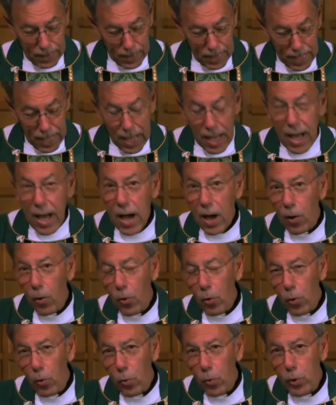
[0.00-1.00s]
How
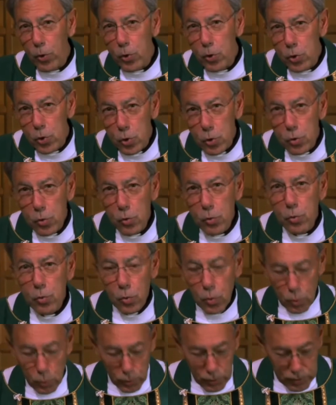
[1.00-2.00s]
would you
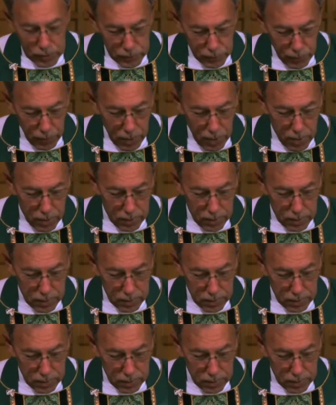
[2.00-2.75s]
respond?